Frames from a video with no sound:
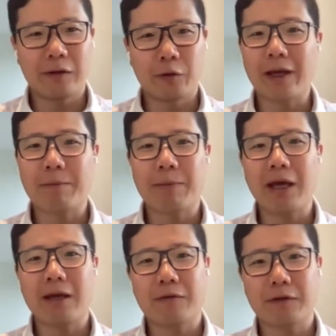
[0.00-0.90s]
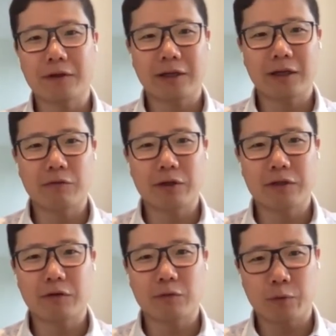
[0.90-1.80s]
they'll get paid for the kind of
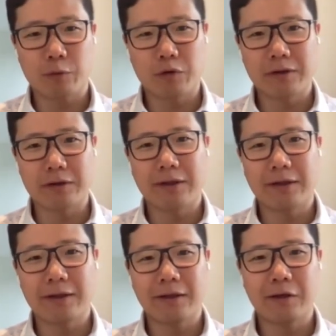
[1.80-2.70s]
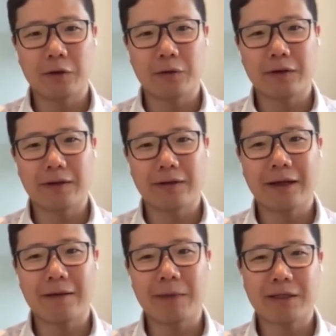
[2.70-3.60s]
risk and reward
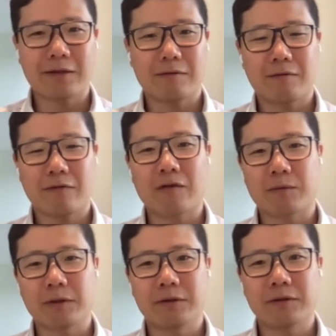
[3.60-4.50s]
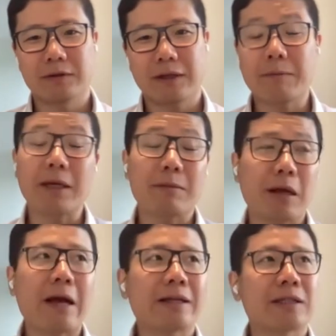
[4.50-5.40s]
that makes it favorable.
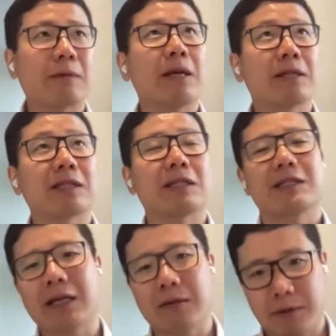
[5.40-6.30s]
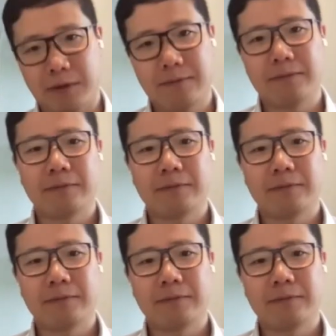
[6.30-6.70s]
I say it makes it sustainable.